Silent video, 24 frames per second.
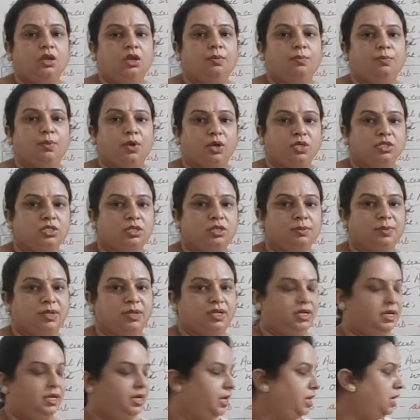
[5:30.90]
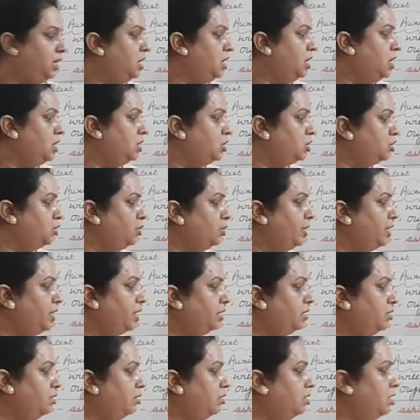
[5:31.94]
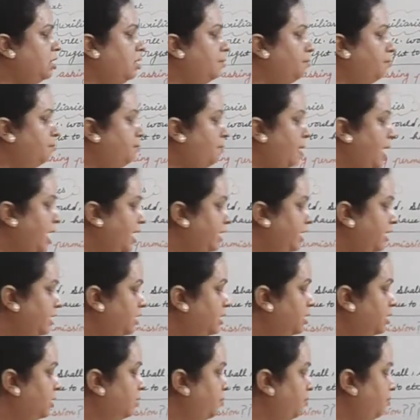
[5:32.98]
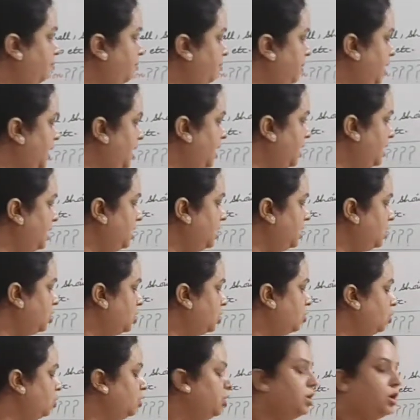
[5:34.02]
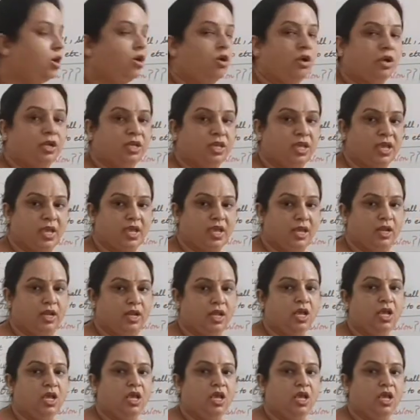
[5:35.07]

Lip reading: Possibility. So here might, may, could or can.